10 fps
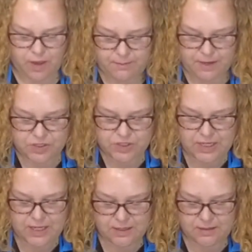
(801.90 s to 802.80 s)
got my
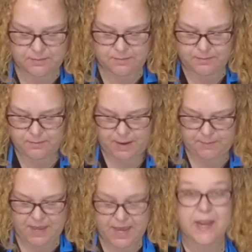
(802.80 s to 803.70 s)
sheet, my
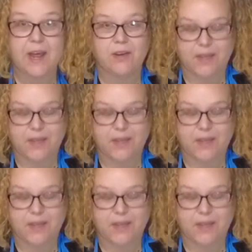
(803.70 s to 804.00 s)
pan out